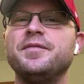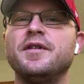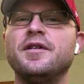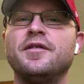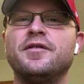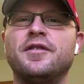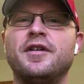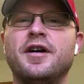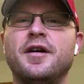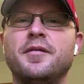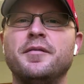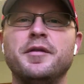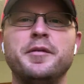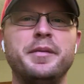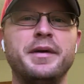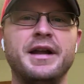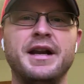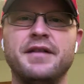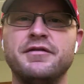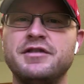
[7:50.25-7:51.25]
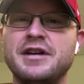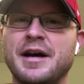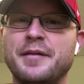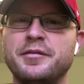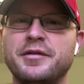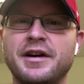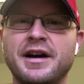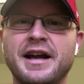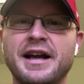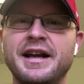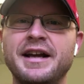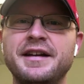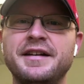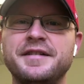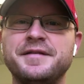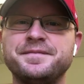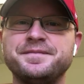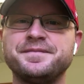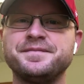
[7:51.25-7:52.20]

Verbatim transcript: from the beginning of chapter 8.